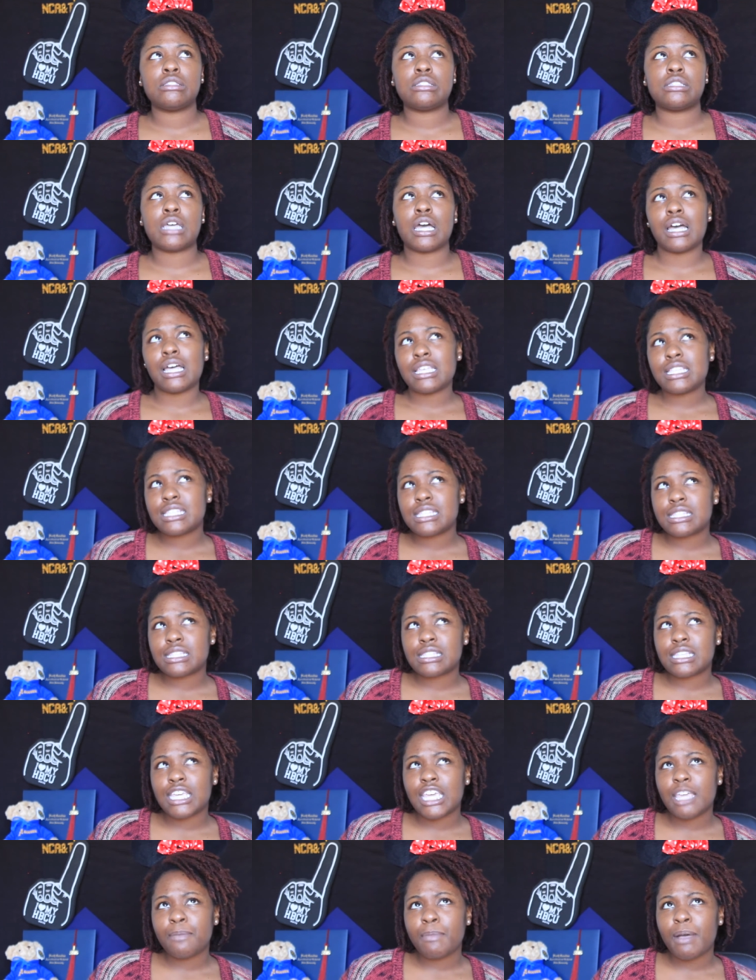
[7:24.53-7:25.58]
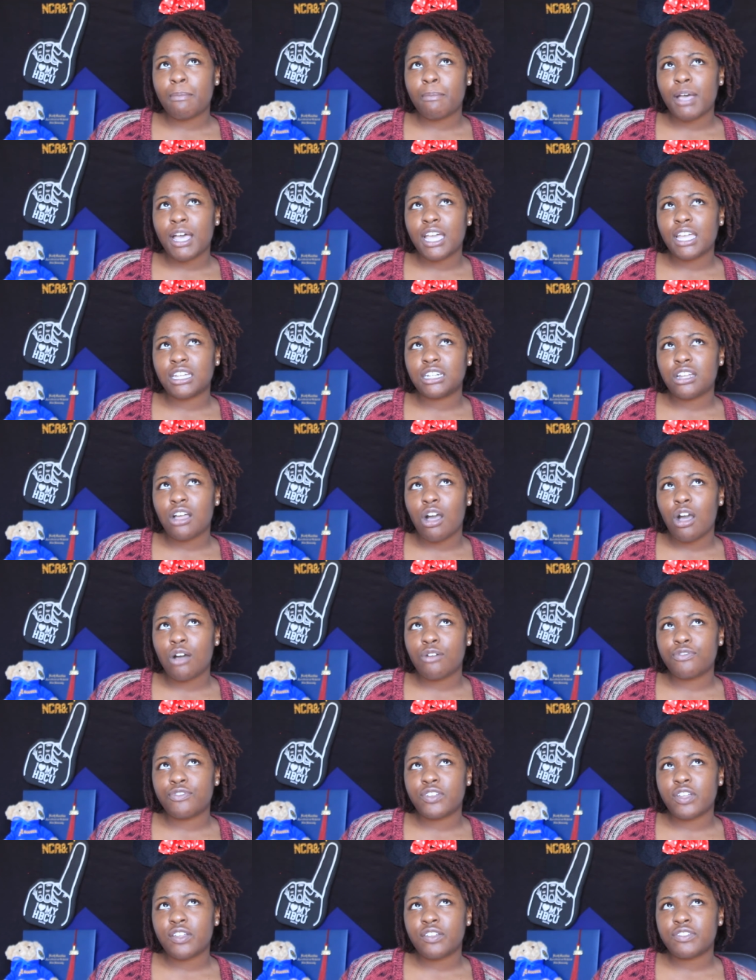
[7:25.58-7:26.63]
does keep my mind
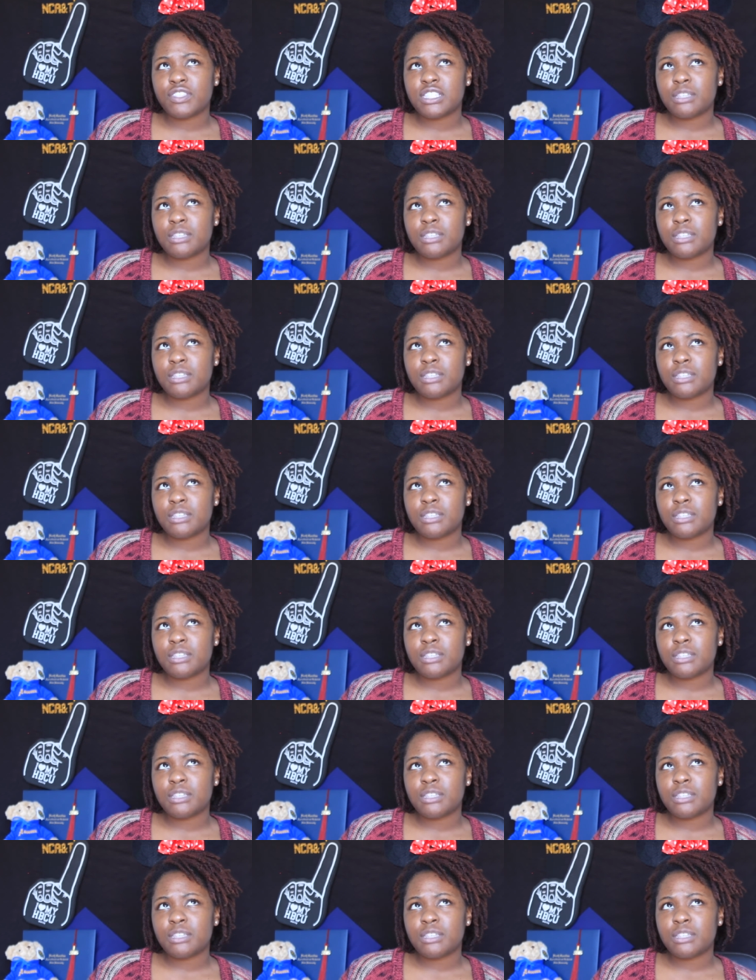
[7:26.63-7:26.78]
off of